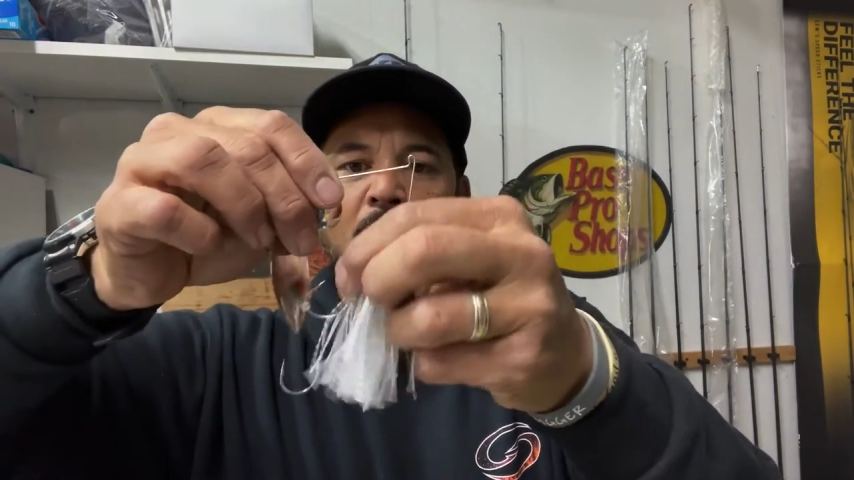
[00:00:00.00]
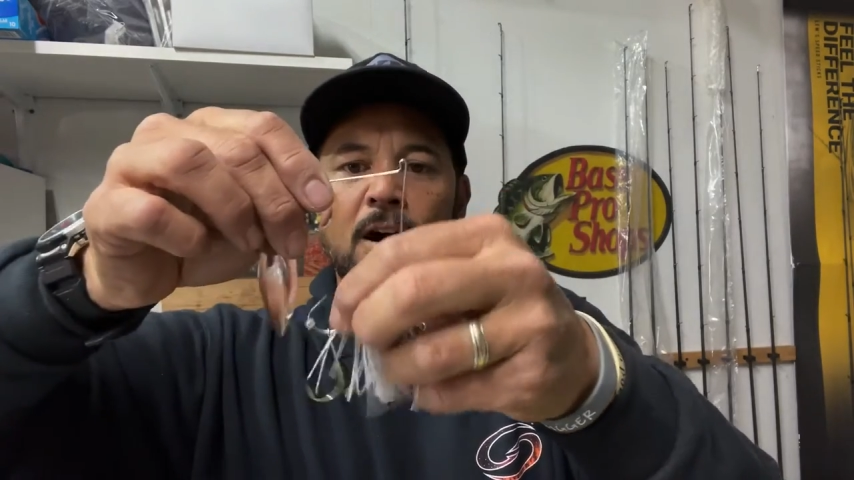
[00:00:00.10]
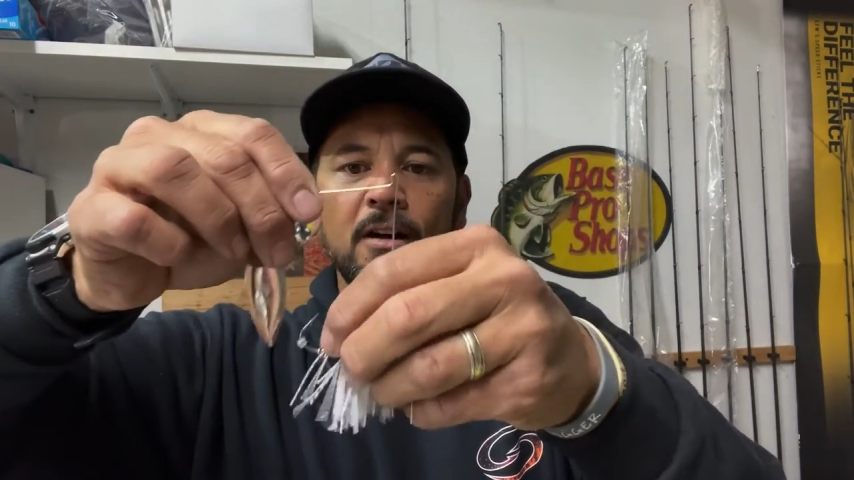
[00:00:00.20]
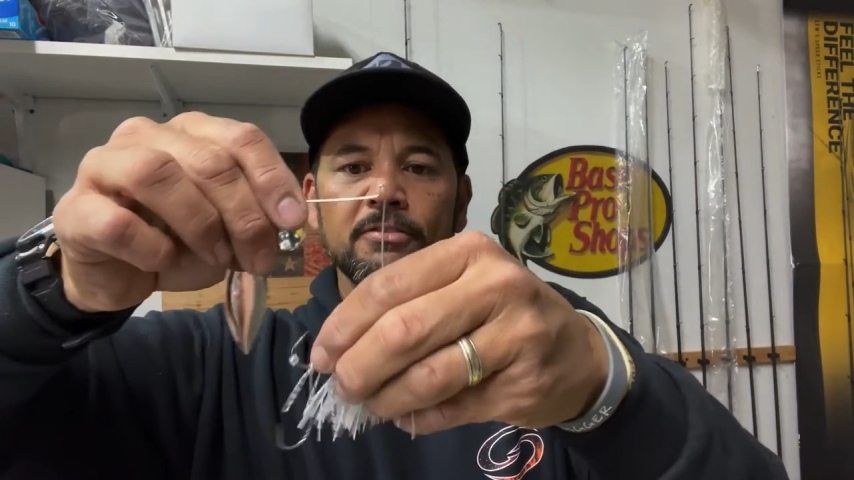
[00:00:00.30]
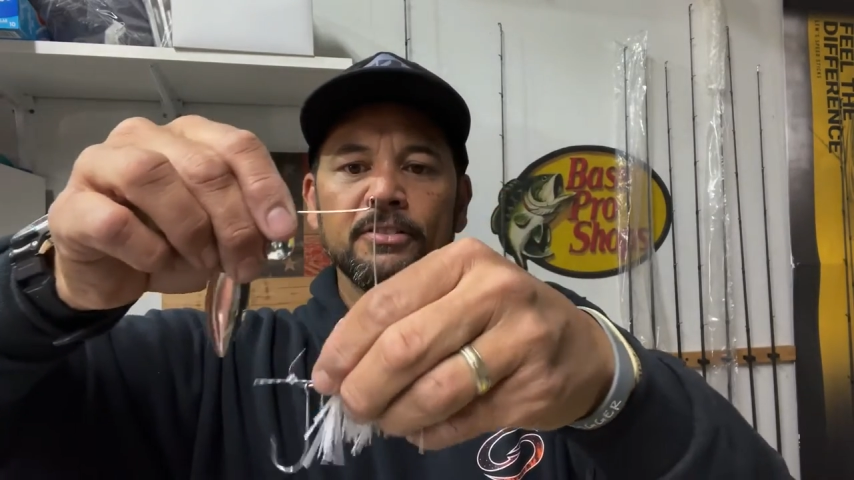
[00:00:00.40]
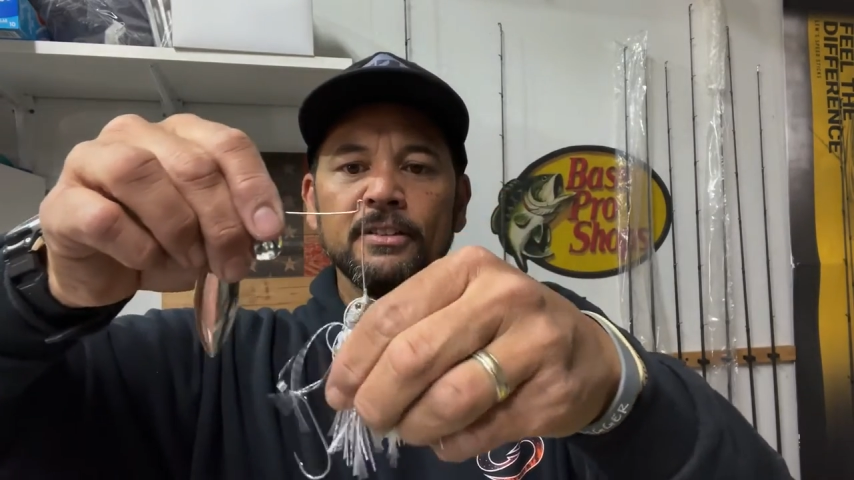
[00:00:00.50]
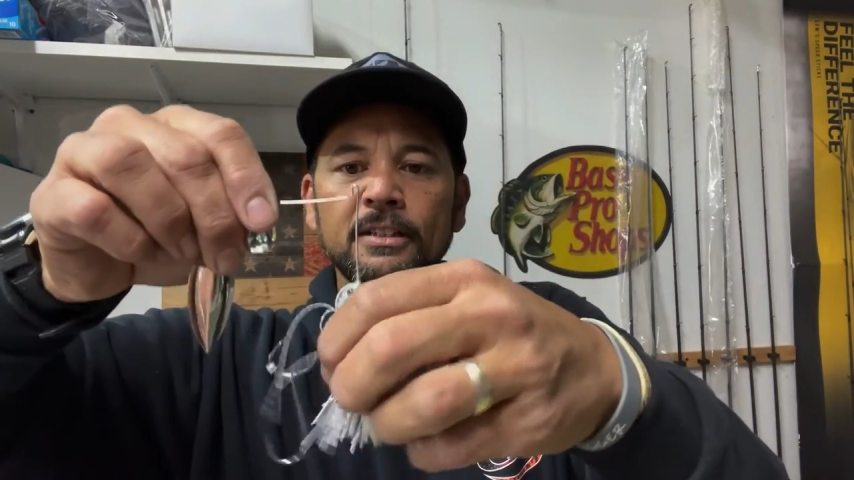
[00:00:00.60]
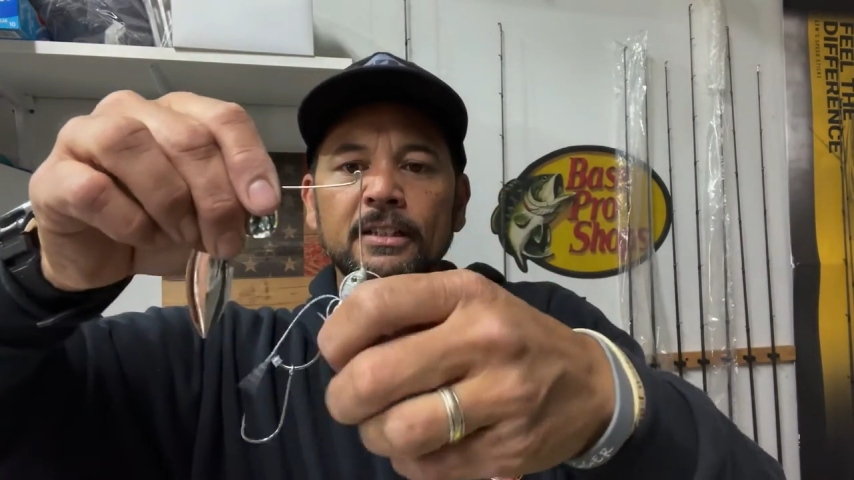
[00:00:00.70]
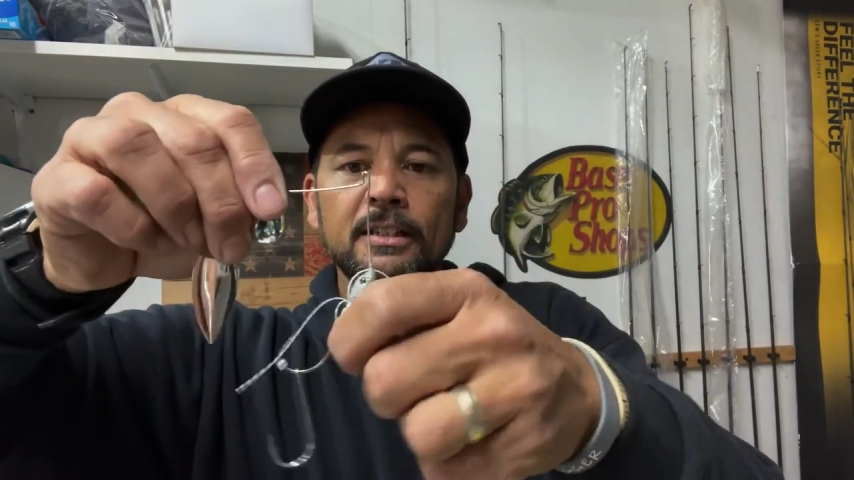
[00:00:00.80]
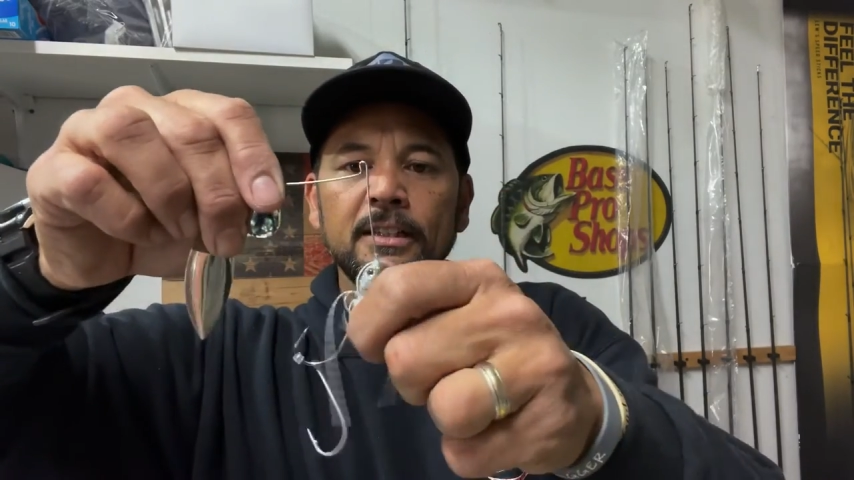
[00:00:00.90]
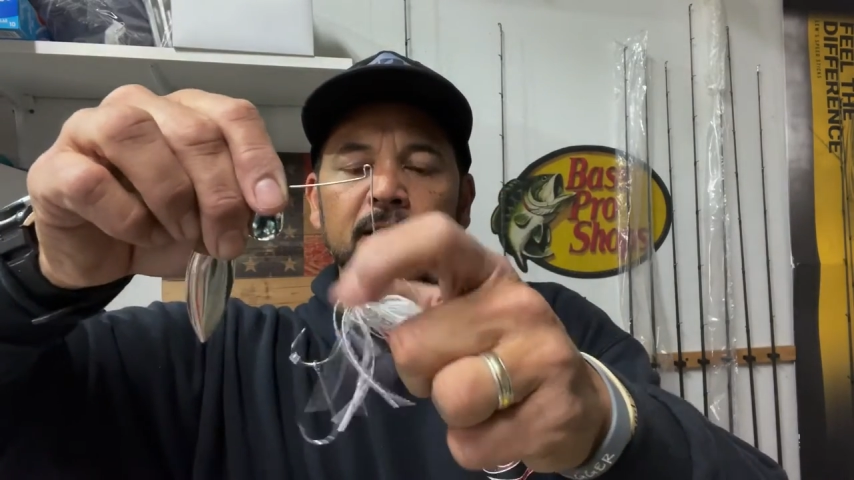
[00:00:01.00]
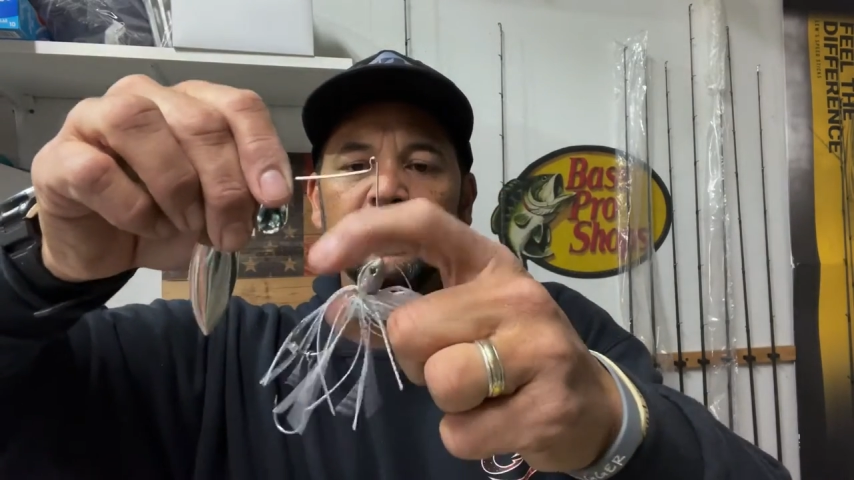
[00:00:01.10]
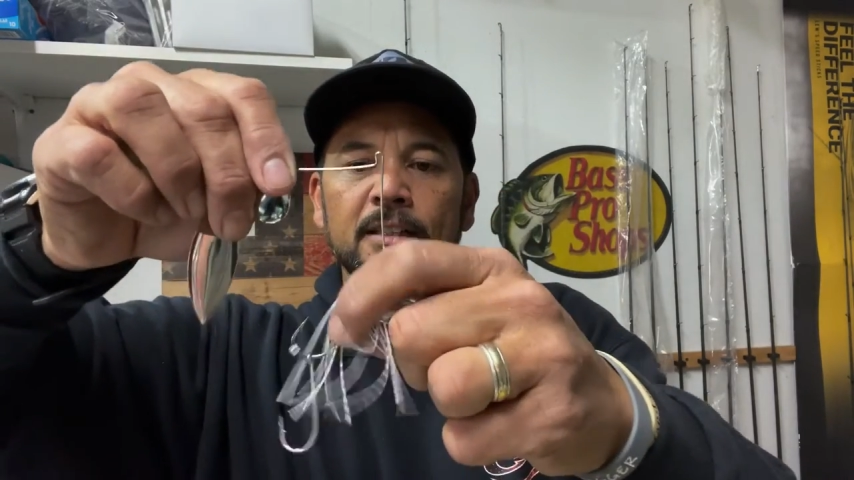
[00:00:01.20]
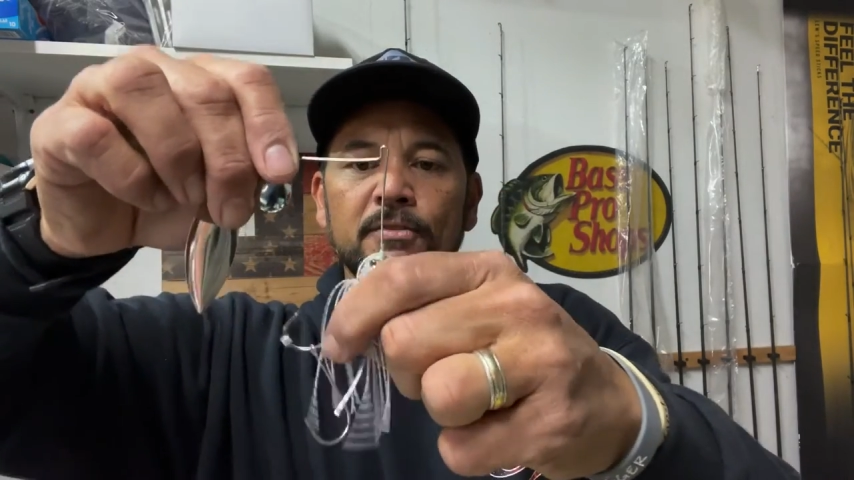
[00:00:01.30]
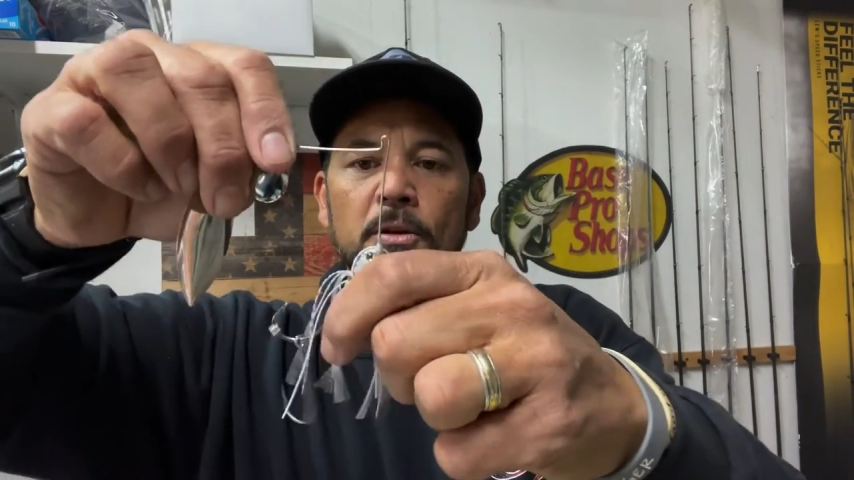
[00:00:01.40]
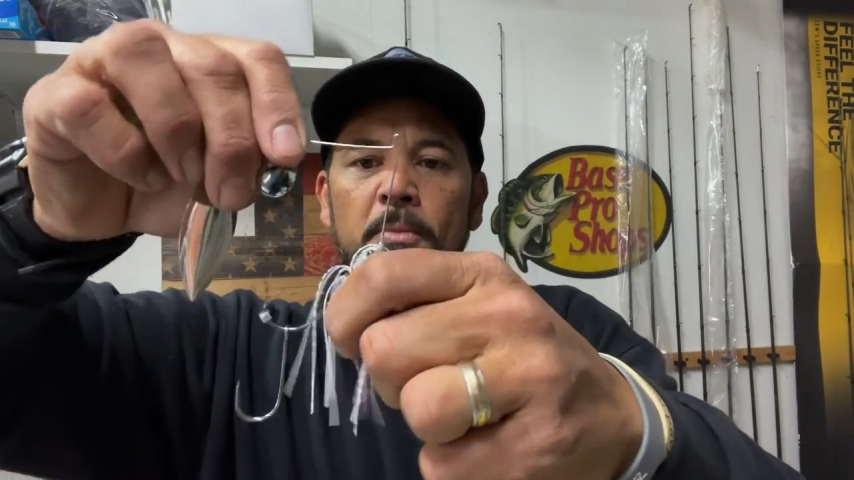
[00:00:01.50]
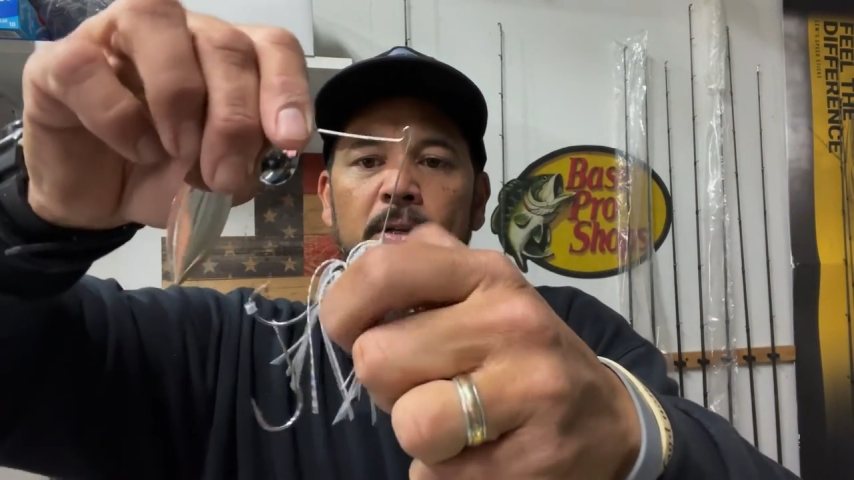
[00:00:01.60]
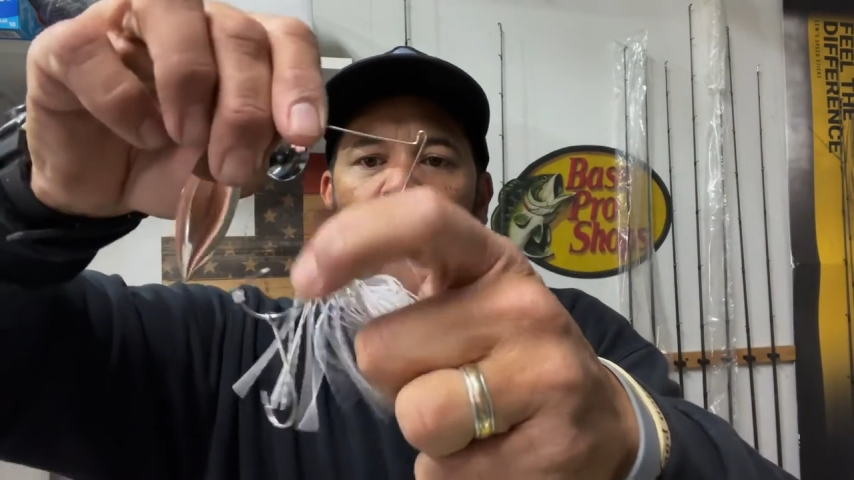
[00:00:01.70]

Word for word: off. Give you a better